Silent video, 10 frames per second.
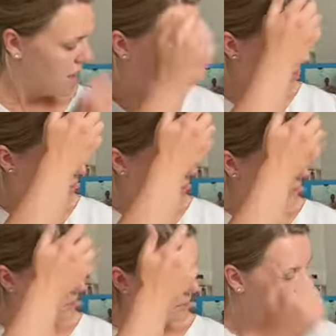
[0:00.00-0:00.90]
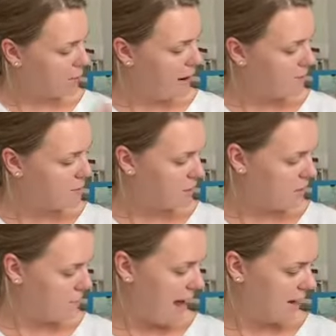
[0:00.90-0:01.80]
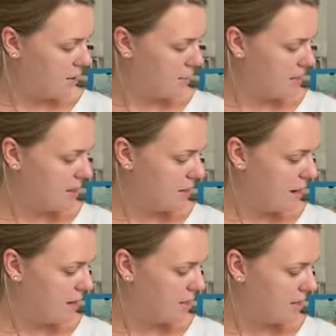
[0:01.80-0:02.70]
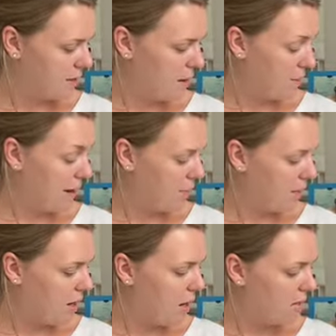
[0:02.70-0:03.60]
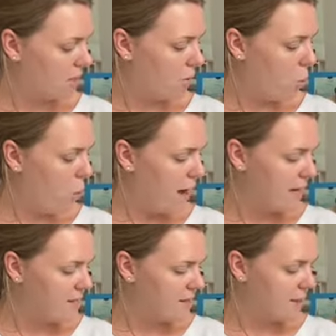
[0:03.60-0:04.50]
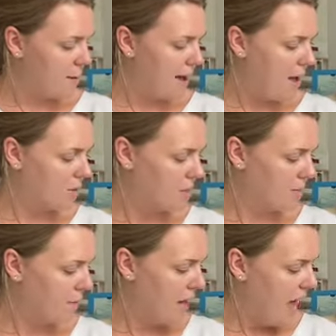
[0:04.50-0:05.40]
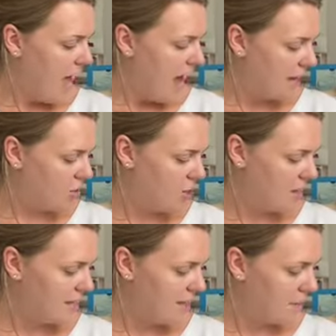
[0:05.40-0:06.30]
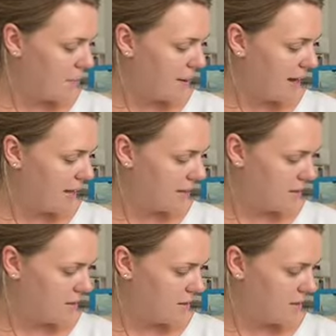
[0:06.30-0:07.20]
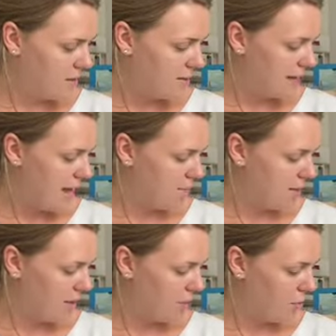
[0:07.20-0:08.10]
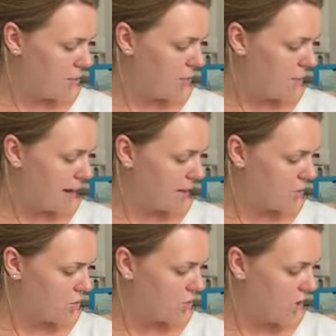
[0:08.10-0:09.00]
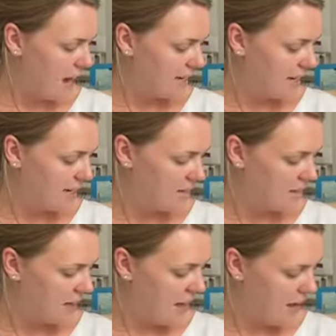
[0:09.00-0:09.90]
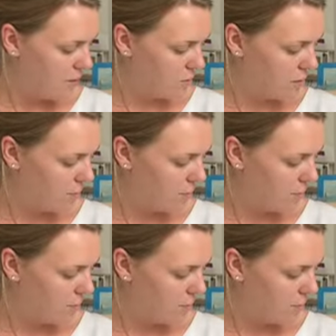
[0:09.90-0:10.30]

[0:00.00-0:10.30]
So Lucy crept back up the garden, quieter than a mouse, and she slipped back into the steps and through the back door and into the house.